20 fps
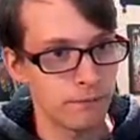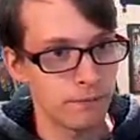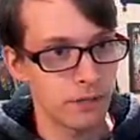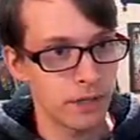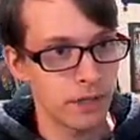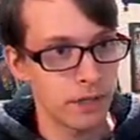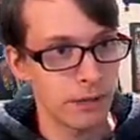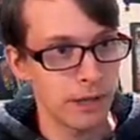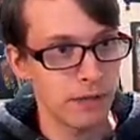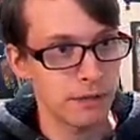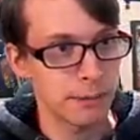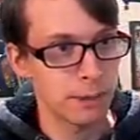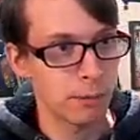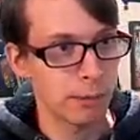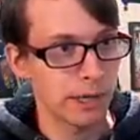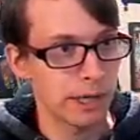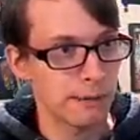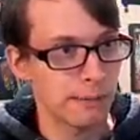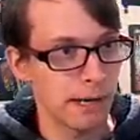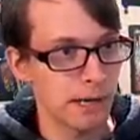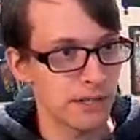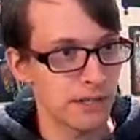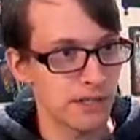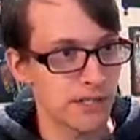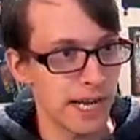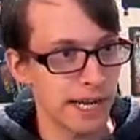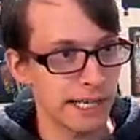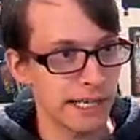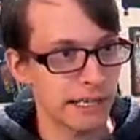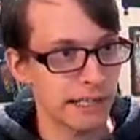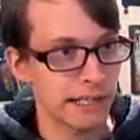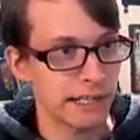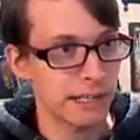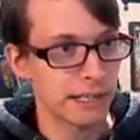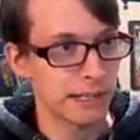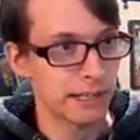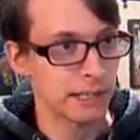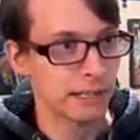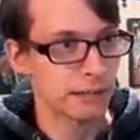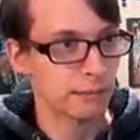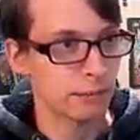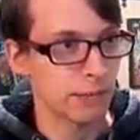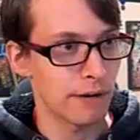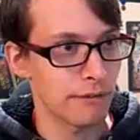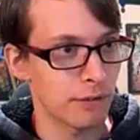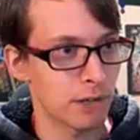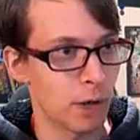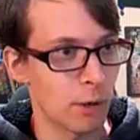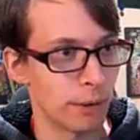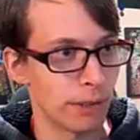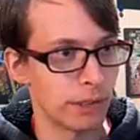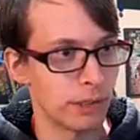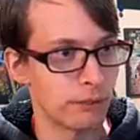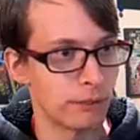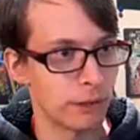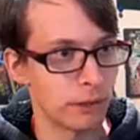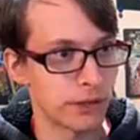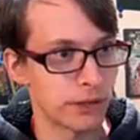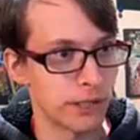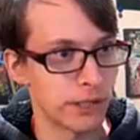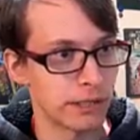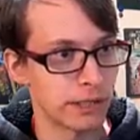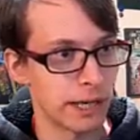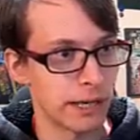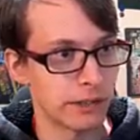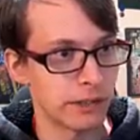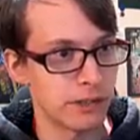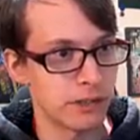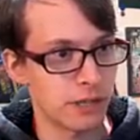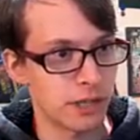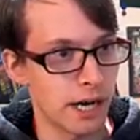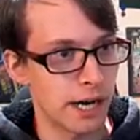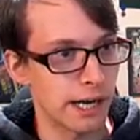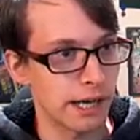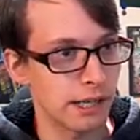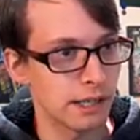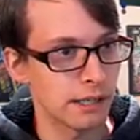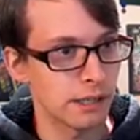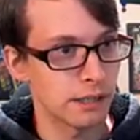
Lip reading: I do have to be worried about second gear, and we're never going into first gear, not this track.